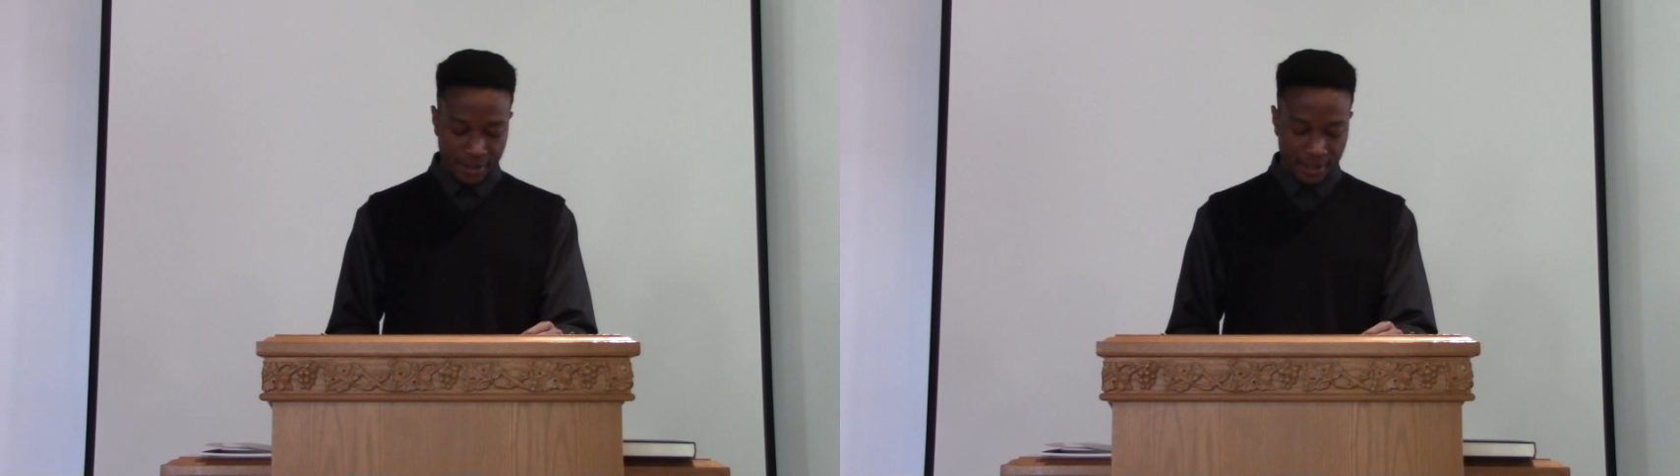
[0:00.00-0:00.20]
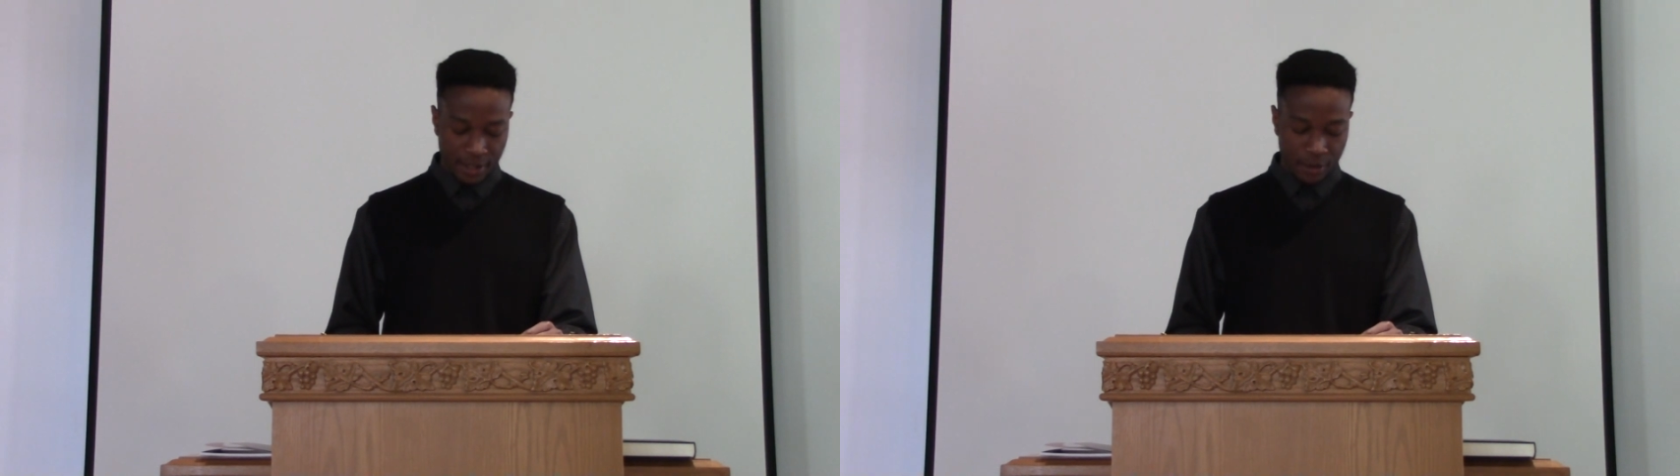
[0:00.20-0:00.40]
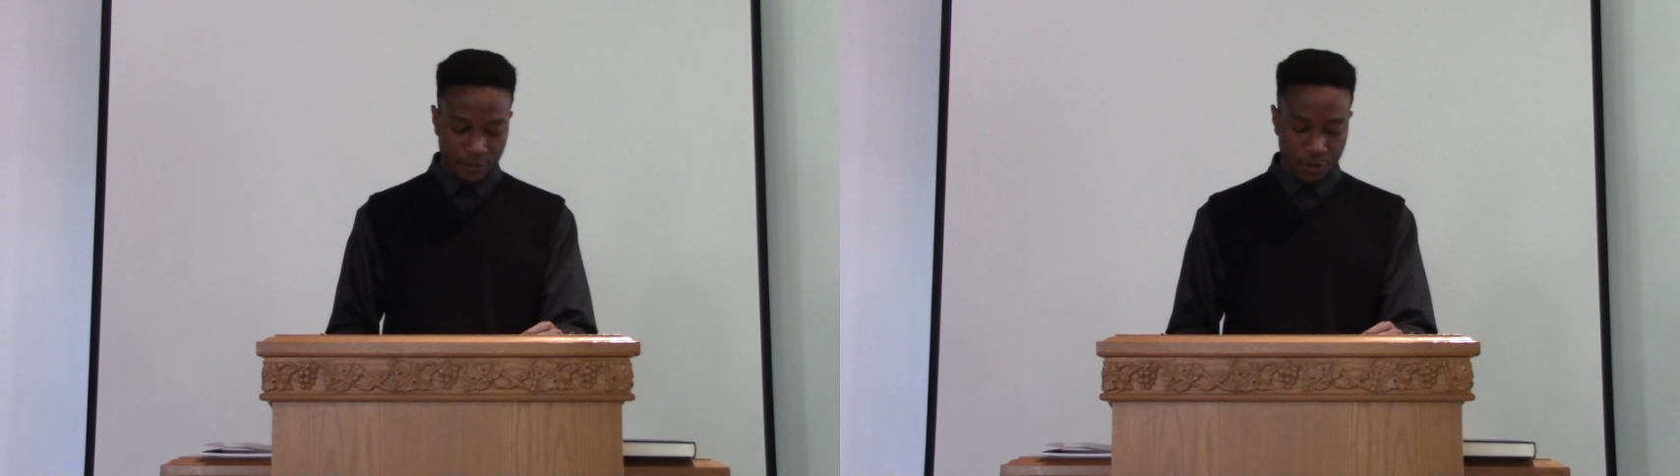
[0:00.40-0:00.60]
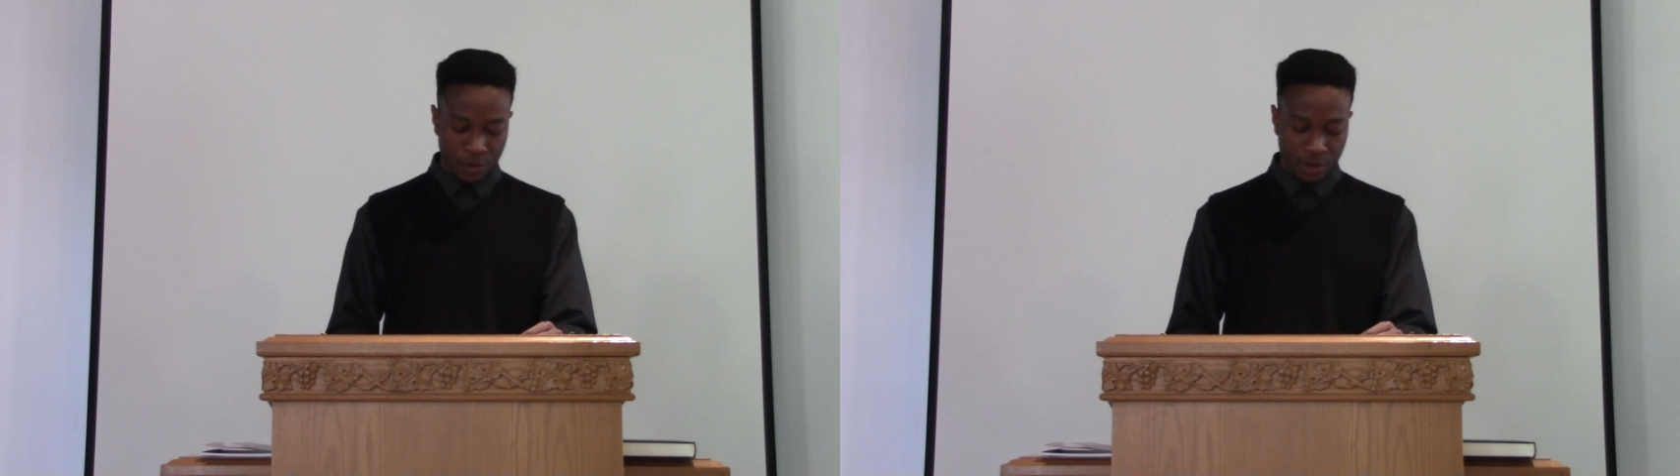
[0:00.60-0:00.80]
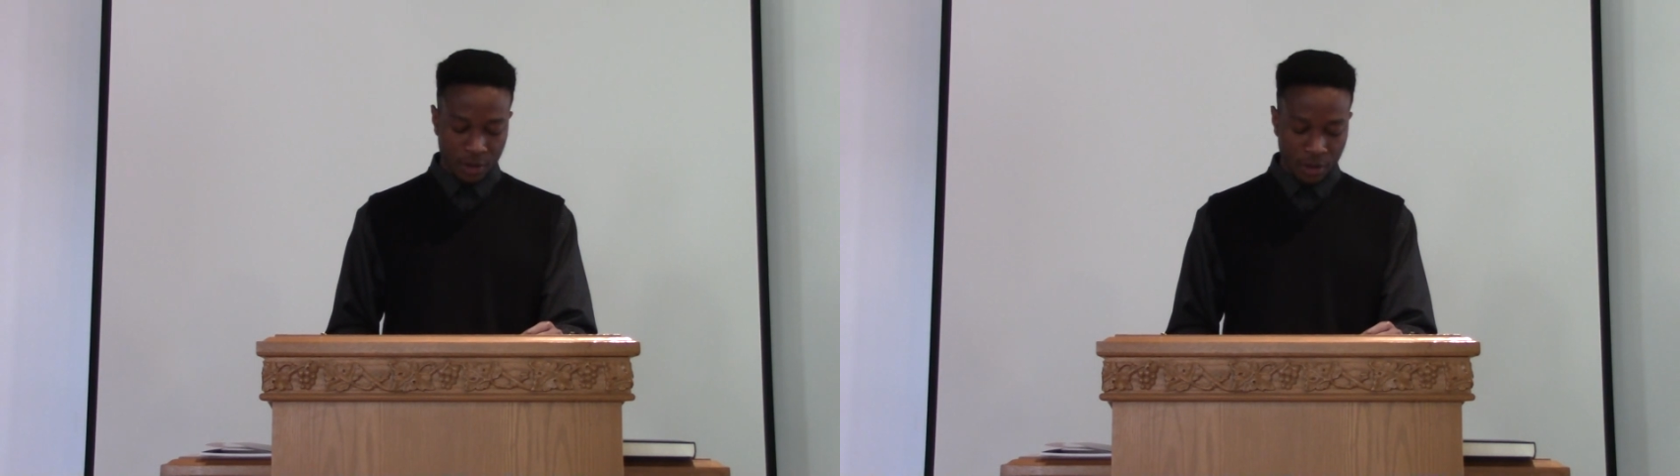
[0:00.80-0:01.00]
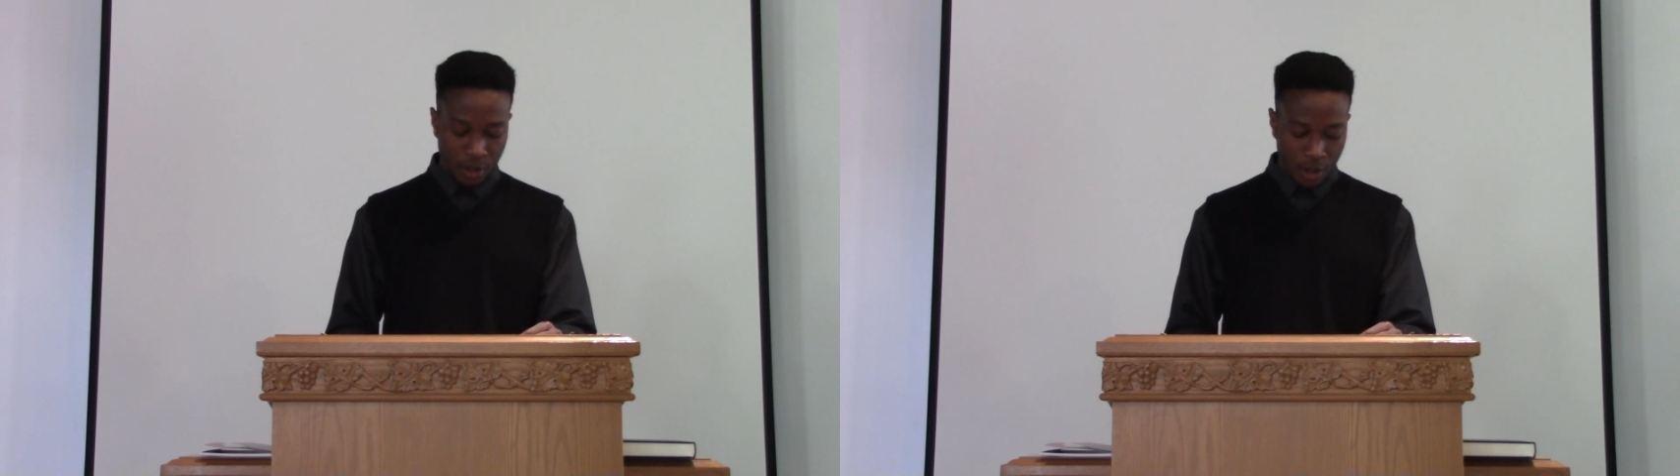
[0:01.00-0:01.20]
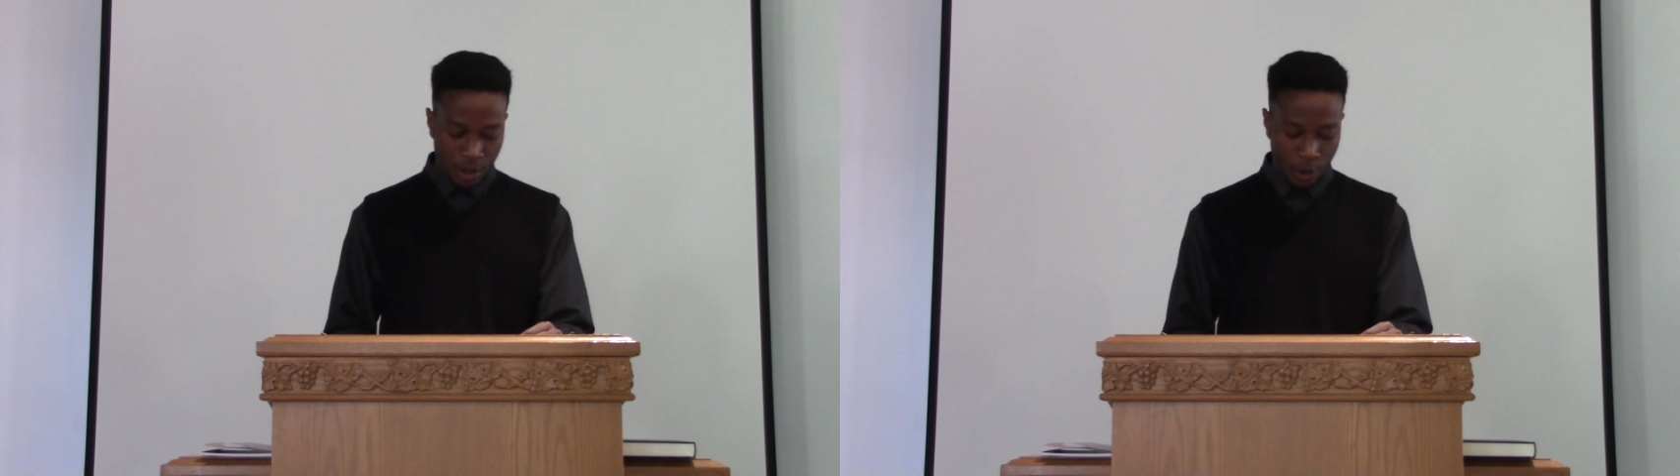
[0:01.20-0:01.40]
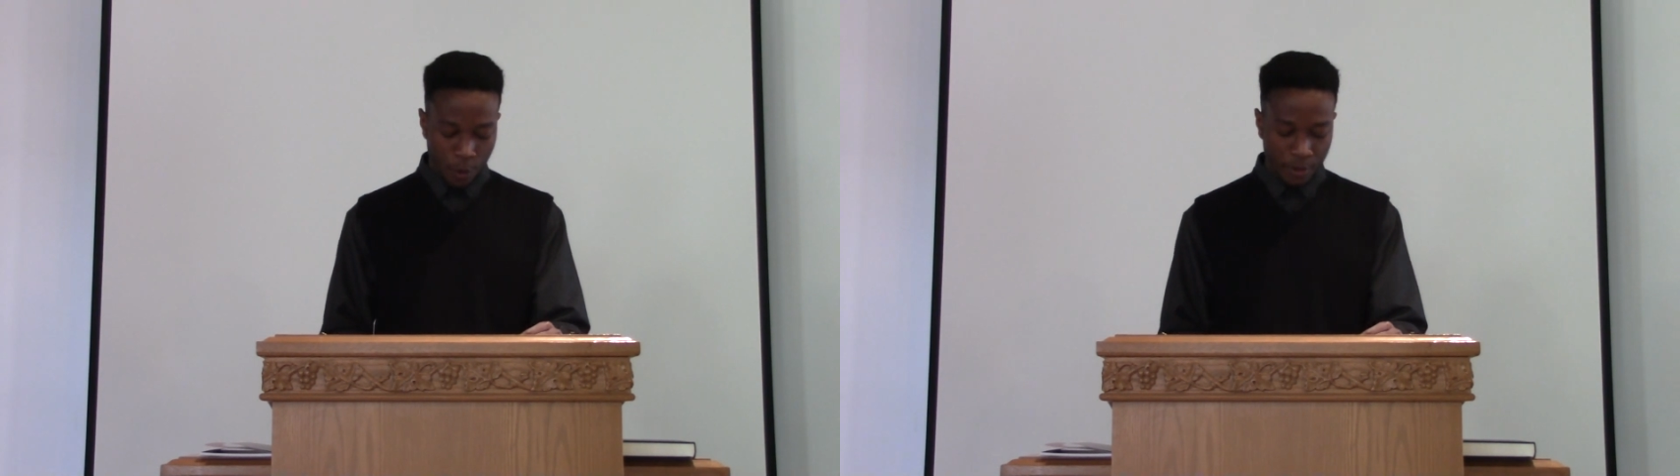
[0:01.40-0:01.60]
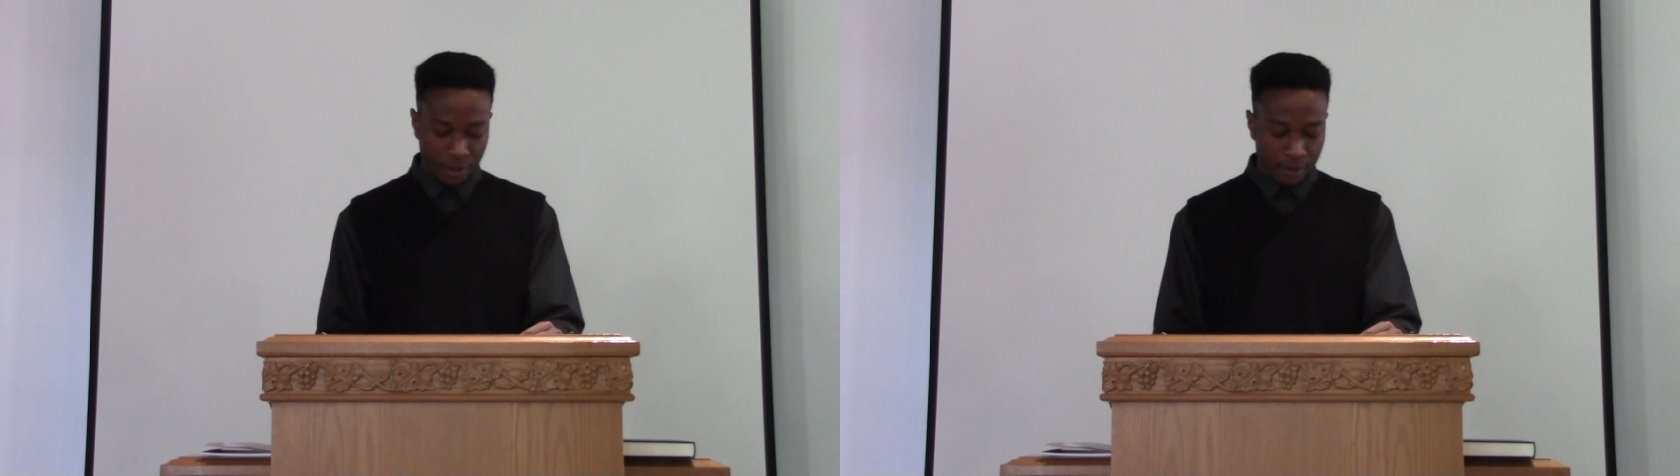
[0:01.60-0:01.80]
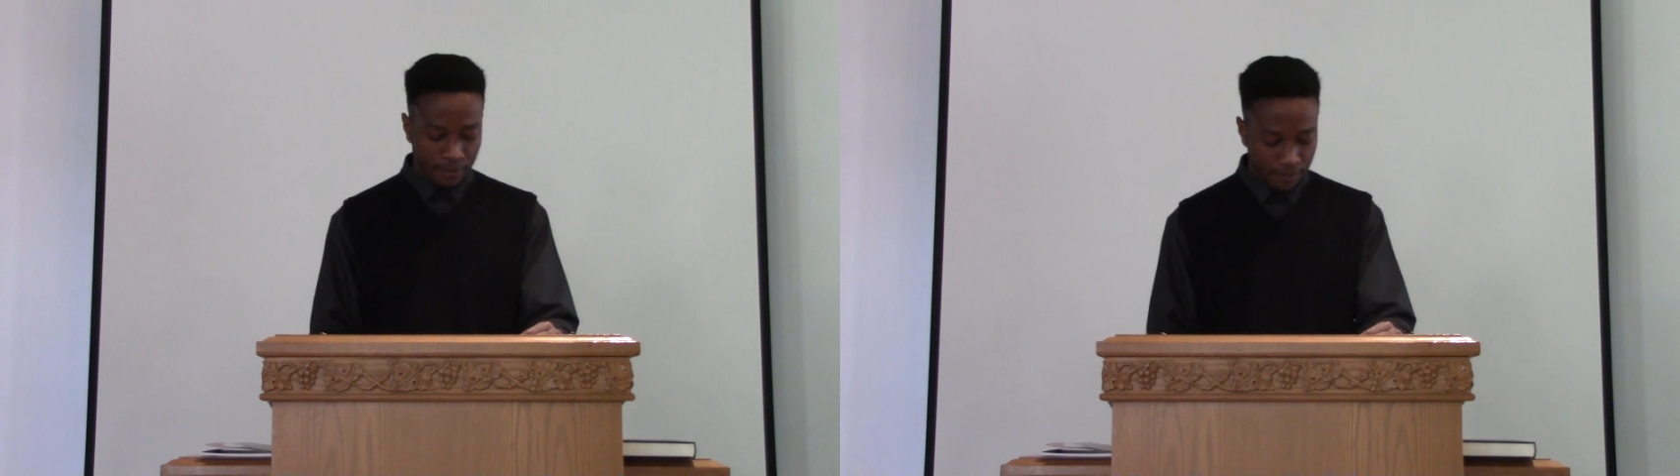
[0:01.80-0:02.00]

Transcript: king of Judah, copied.